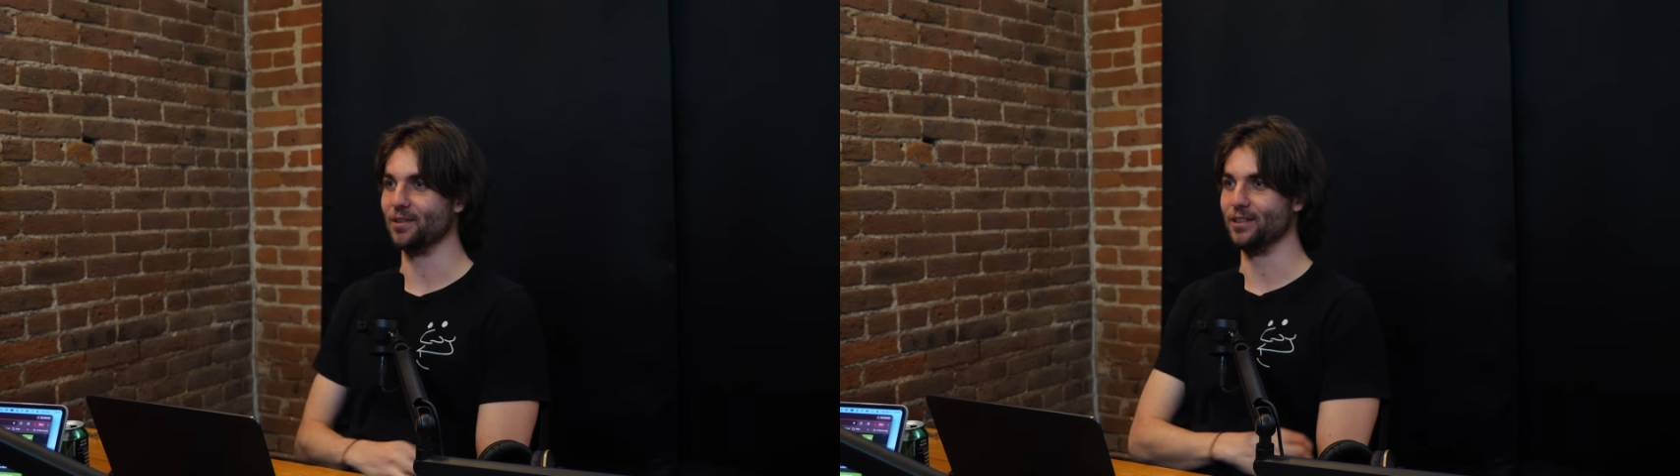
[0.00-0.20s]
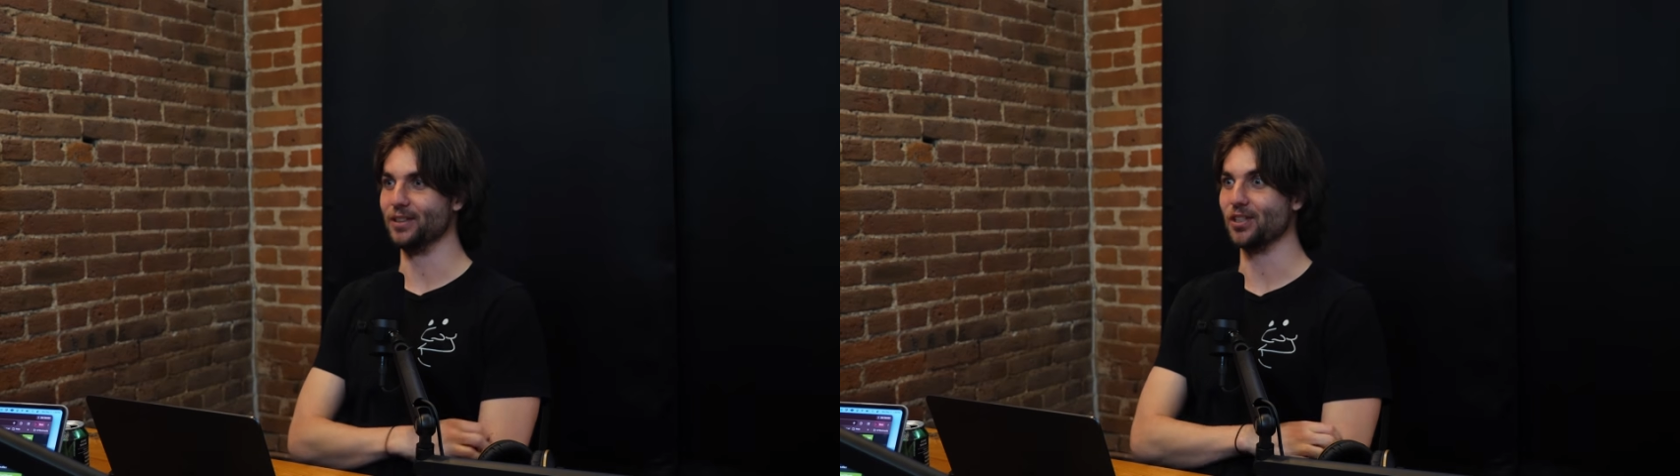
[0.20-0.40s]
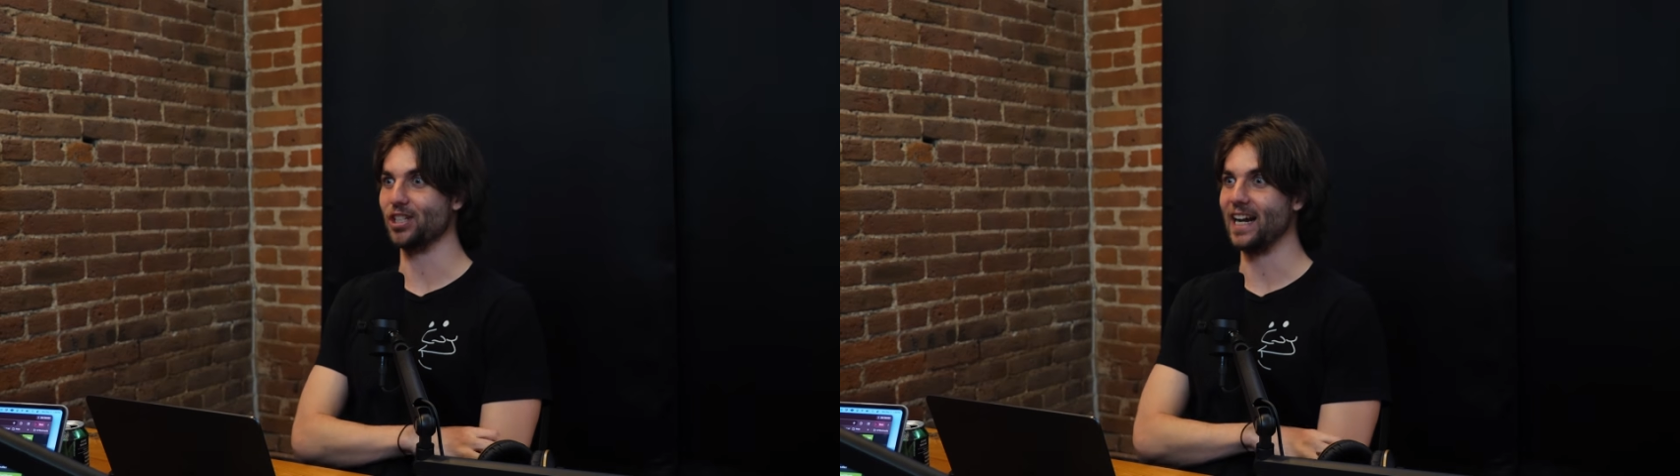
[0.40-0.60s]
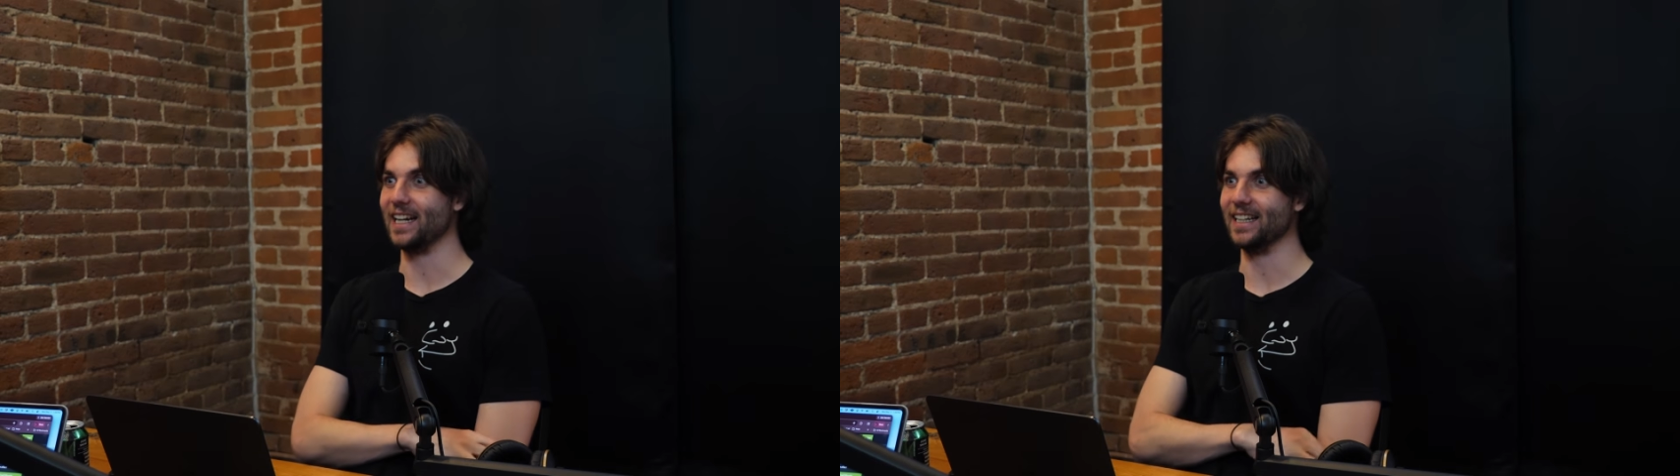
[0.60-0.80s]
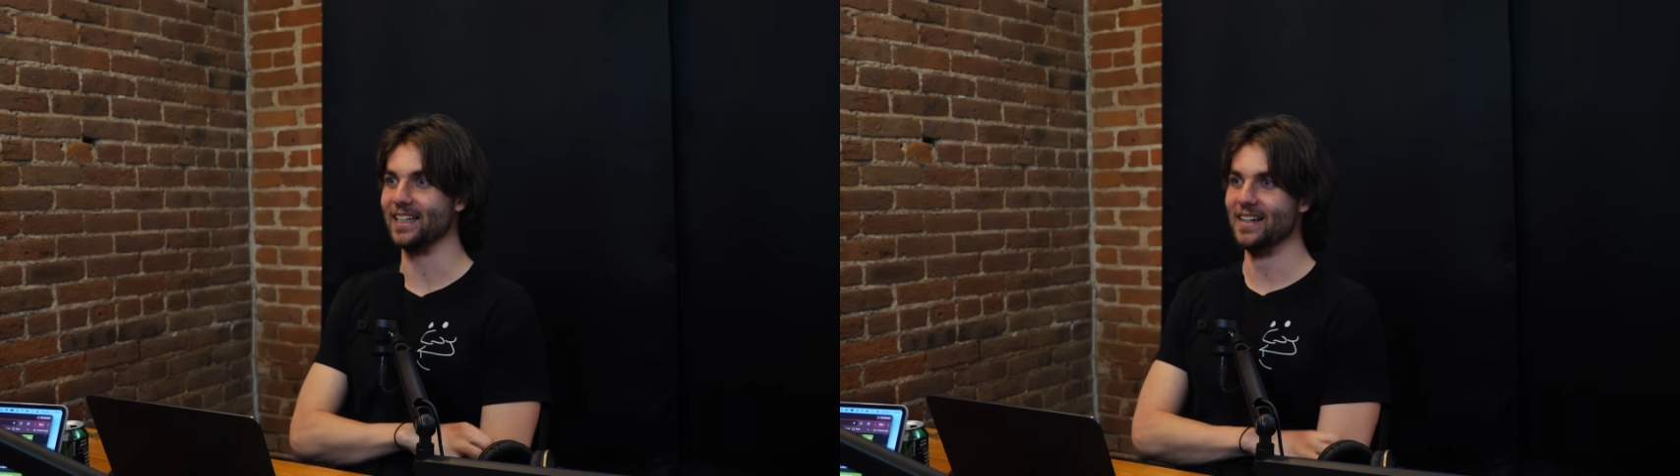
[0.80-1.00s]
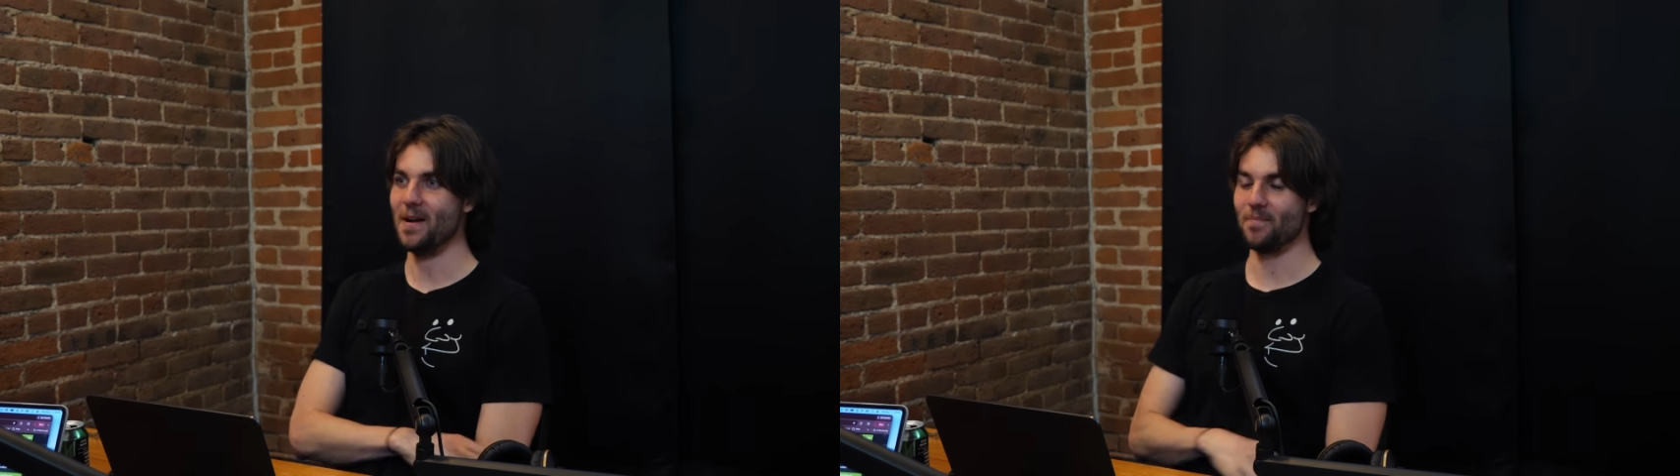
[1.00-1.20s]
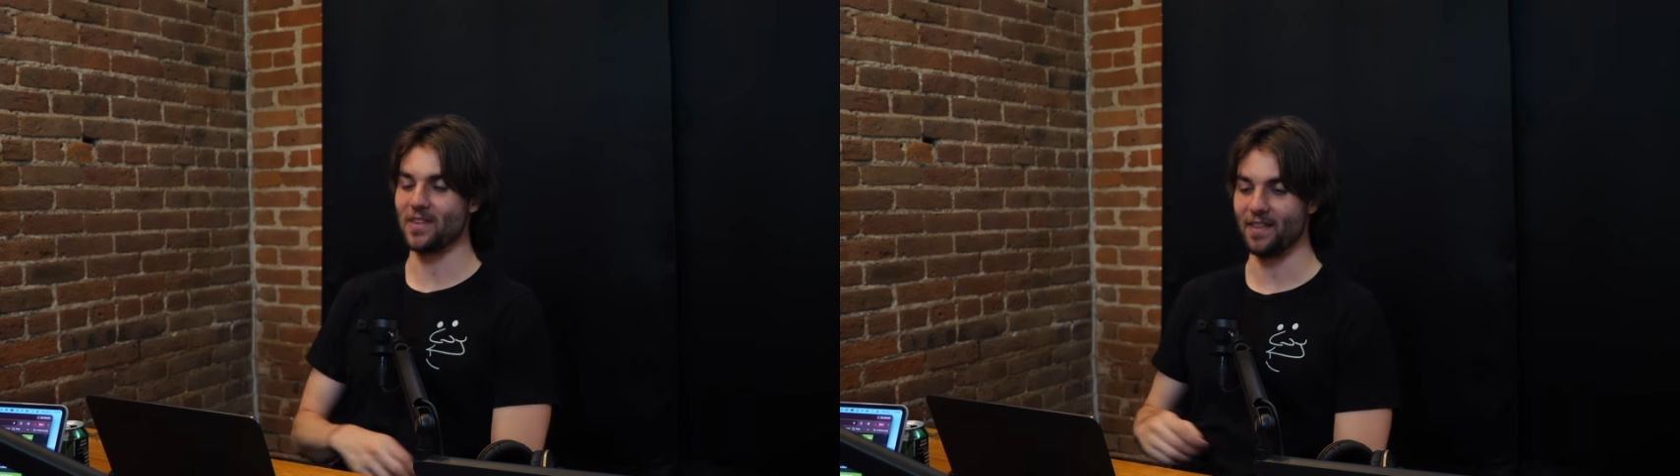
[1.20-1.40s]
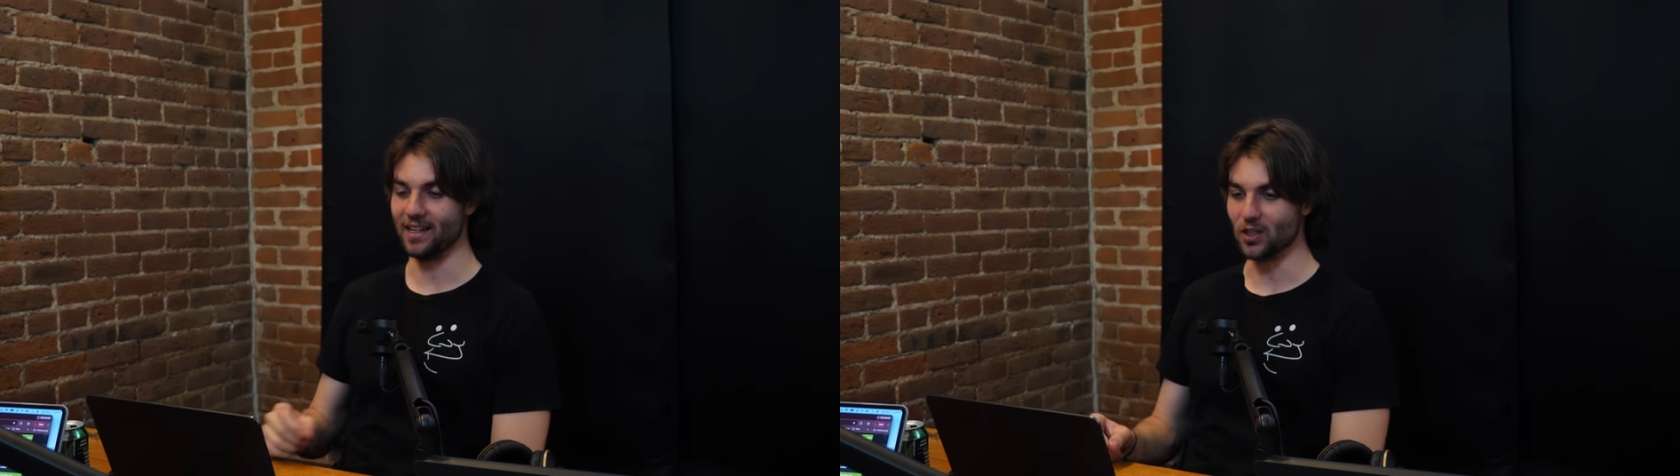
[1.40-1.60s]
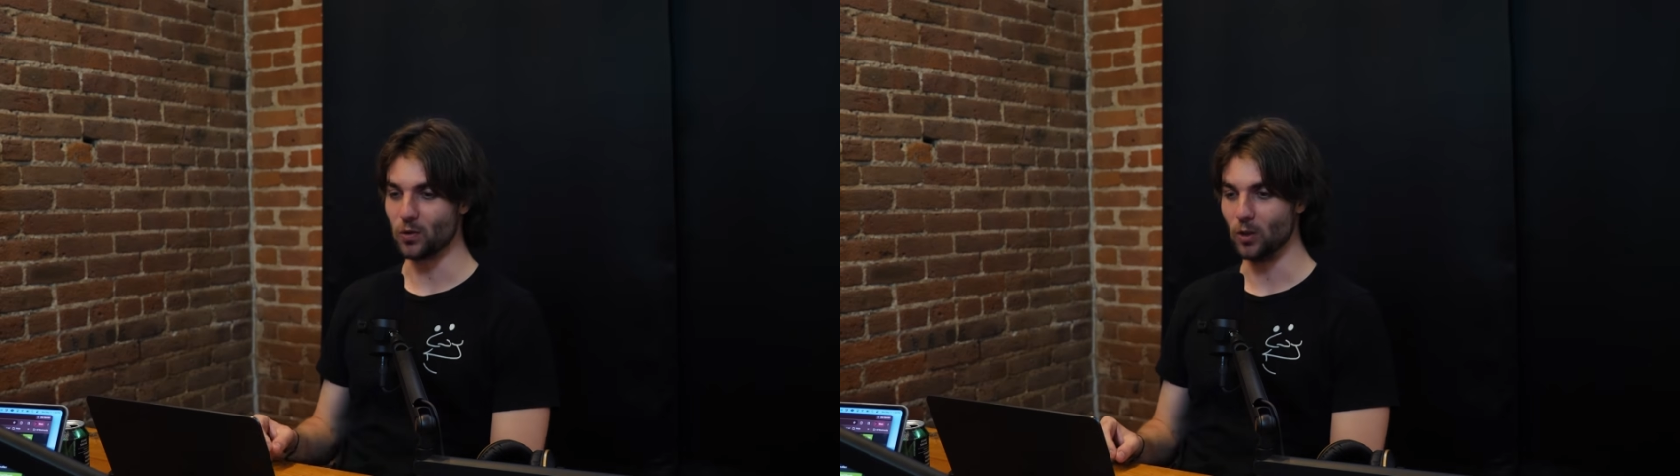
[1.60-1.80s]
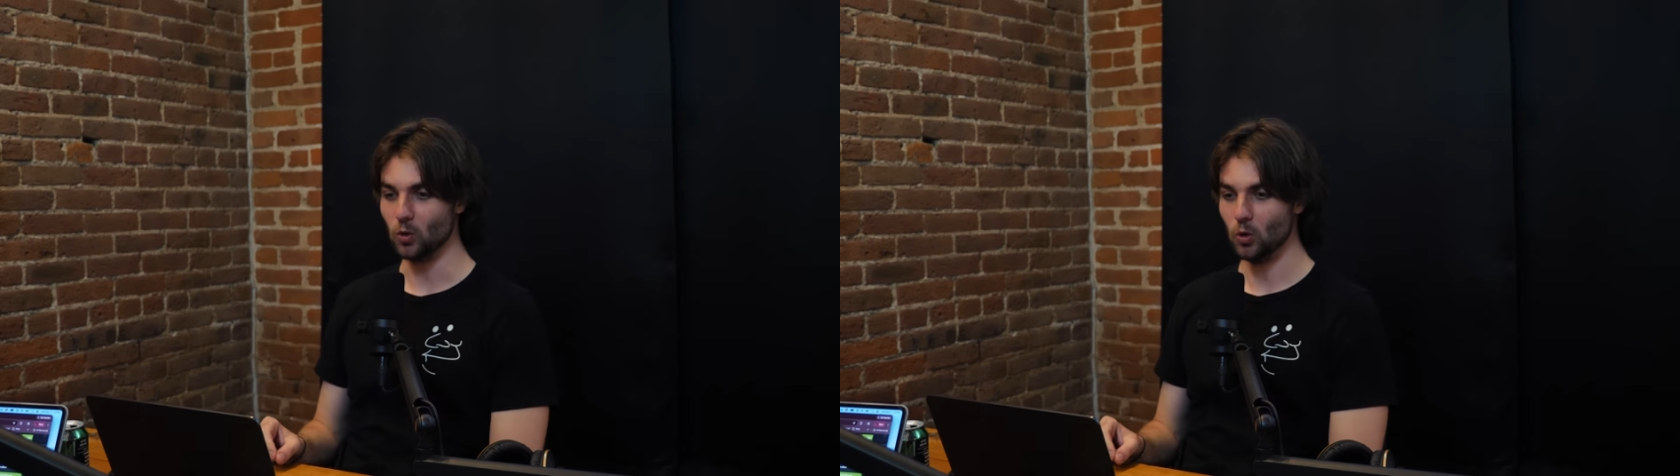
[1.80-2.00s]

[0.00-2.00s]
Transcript: real shiny, and then he just went